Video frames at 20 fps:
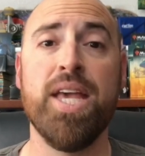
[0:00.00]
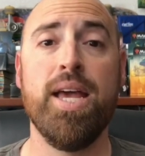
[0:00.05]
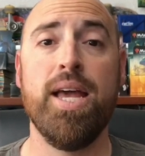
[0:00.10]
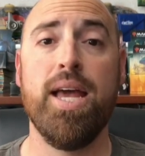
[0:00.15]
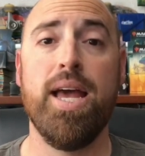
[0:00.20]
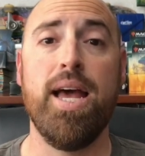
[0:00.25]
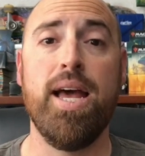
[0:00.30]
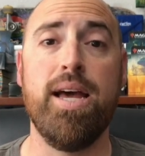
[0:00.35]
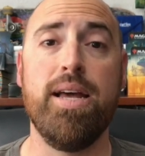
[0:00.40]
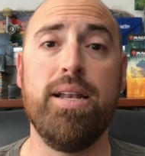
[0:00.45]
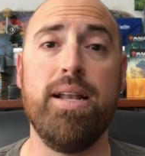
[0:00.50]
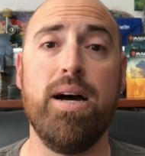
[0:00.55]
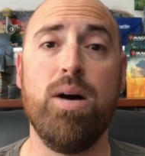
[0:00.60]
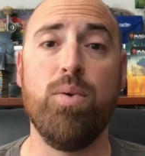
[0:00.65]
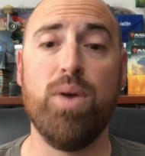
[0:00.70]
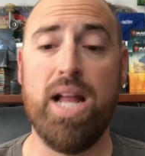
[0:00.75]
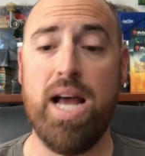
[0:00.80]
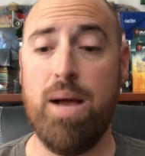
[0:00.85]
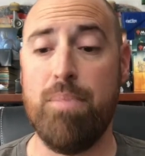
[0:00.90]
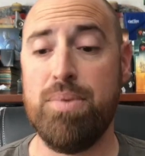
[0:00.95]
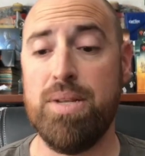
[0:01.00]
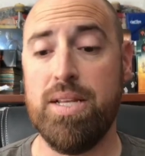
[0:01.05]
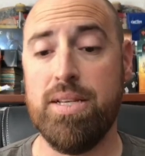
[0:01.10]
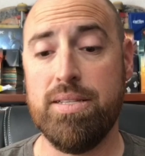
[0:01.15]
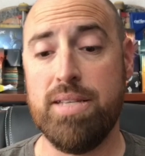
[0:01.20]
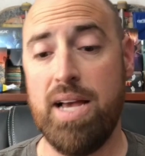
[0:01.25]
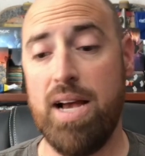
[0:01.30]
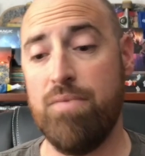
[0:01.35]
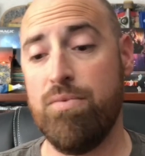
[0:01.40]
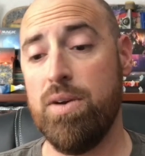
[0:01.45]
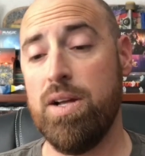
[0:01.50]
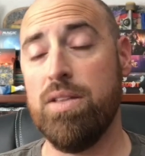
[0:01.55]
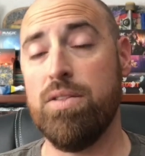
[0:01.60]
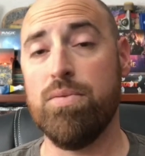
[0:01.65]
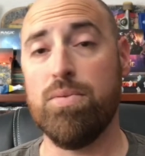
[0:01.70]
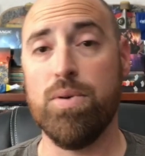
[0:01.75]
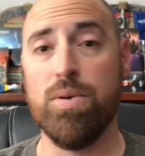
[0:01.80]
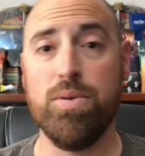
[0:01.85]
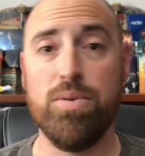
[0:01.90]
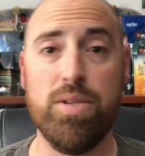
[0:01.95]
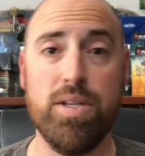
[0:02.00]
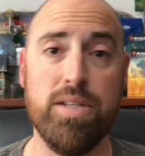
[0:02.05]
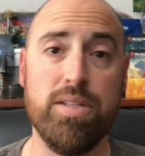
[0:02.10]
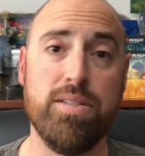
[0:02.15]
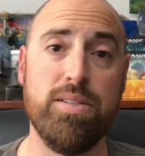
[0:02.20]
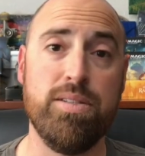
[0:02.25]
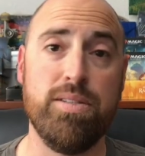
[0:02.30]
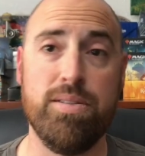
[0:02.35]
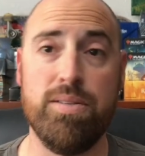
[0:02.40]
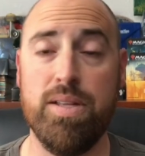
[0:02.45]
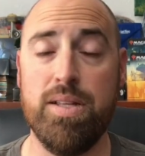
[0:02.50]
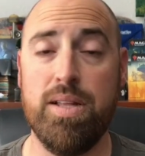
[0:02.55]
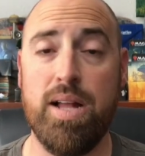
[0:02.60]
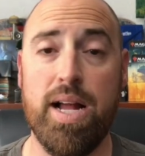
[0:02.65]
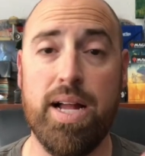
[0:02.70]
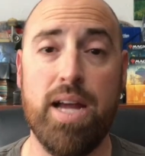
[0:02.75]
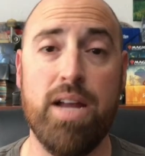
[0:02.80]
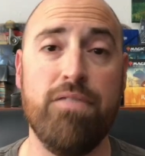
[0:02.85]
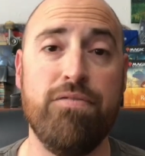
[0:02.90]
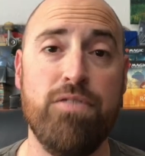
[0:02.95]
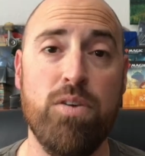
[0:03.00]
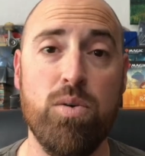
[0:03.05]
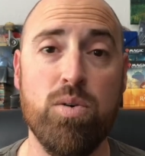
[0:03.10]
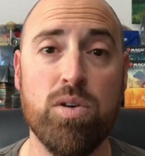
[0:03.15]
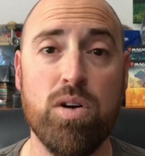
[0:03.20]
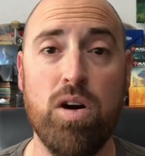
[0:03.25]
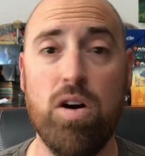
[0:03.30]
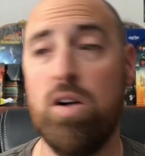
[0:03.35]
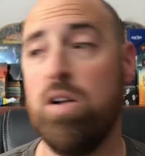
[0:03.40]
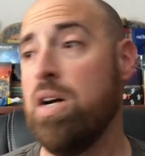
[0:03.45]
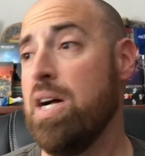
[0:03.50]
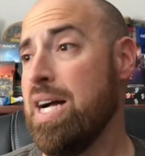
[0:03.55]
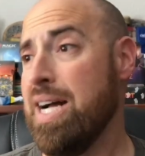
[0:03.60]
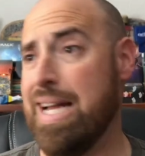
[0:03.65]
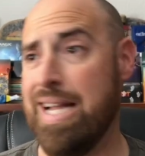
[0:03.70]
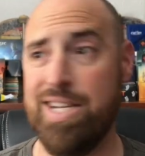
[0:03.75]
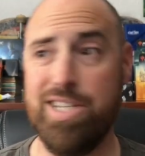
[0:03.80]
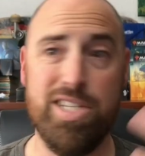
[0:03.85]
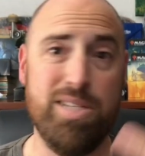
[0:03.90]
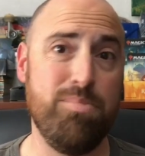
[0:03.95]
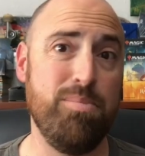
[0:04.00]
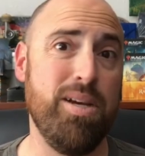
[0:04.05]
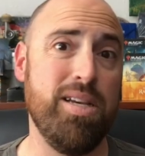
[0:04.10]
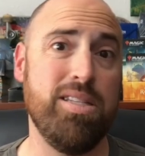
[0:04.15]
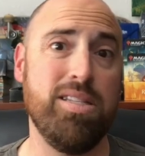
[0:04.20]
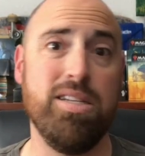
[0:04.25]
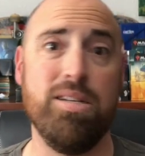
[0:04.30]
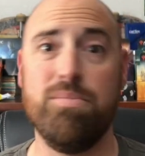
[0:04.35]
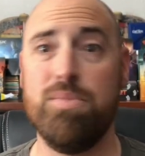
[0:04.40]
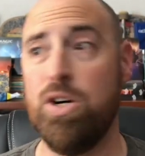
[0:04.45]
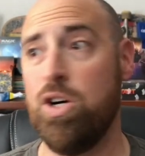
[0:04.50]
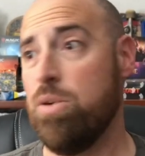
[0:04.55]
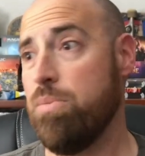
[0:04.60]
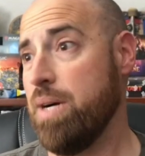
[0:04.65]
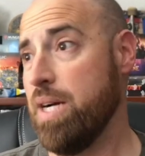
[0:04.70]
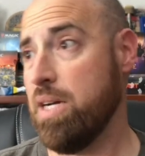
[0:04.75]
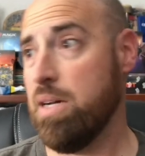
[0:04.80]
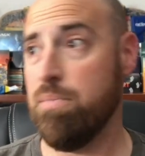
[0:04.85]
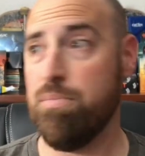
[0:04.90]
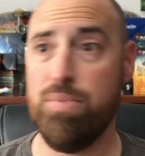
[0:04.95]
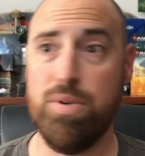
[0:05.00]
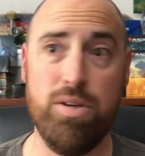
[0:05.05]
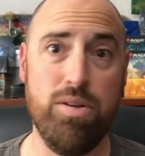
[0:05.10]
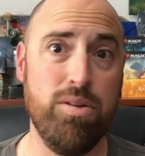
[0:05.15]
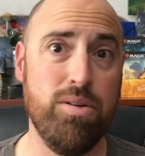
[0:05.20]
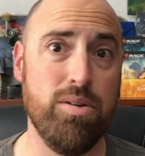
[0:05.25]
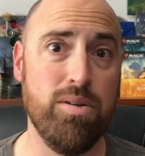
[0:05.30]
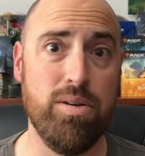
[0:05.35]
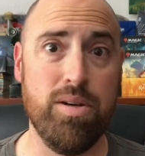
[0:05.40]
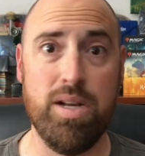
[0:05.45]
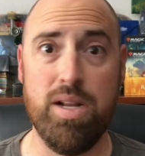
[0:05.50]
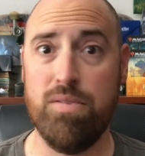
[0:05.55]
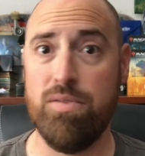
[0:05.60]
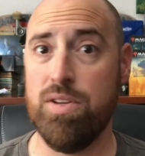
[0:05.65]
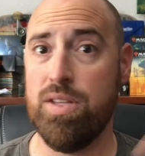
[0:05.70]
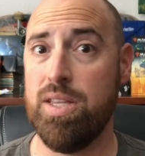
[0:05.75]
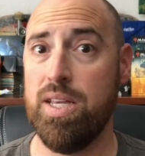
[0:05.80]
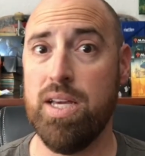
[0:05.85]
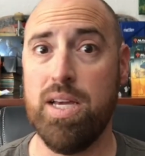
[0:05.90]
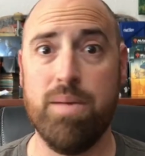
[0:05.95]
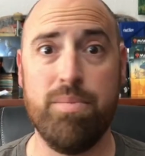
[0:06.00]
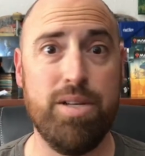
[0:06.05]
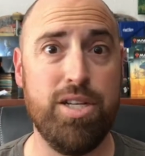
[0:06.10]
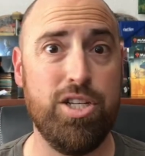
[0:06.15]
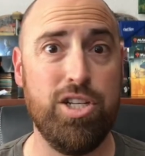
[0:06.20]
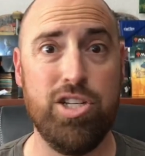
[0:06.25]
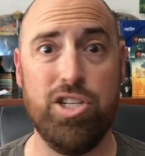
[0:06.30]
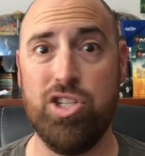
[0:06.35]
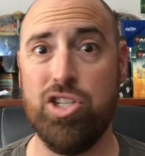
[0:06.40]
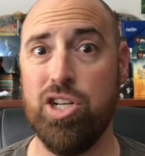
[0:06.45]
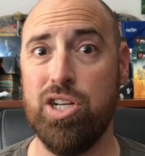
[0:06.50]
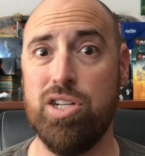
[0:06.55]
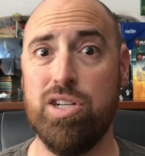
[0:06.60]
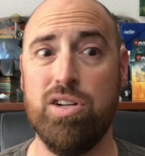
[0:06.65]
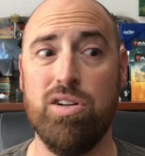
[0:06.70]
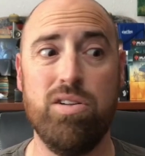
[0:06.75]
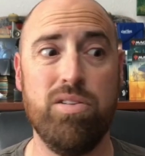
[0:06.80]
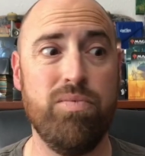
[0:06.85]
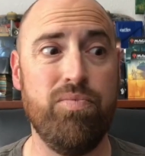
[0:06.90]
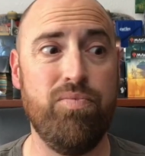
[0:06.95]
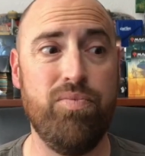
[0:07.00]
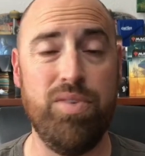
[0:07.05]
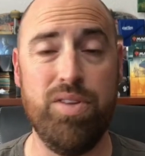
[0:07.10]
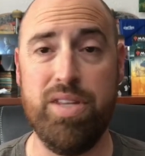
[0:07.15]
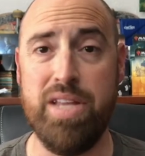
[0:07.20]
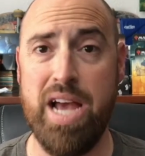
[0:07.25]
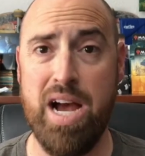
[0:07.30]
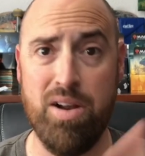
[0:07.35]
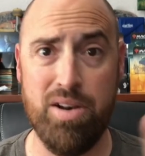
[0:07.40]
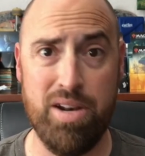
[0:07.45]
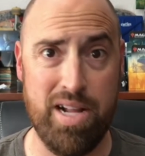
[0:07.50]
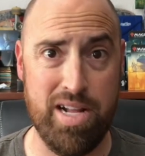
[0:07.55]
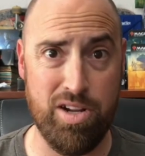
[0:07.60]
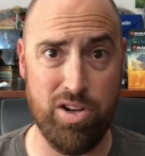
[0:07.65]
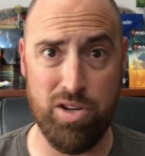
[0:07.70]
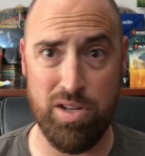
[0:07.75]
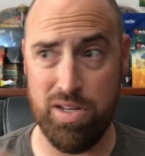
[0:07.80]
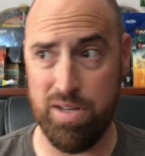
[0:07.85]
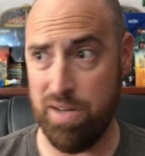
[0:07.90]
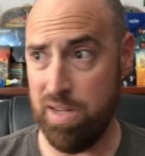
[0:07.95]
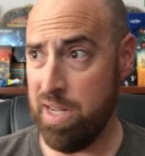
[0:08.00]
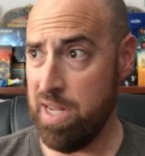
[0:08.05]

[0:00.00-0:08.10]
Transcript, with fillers: And uh, what happened is halfway through this, I got a phone call and it just messed up all my computer and everything. I mean, it just shut it all down, and I couldn't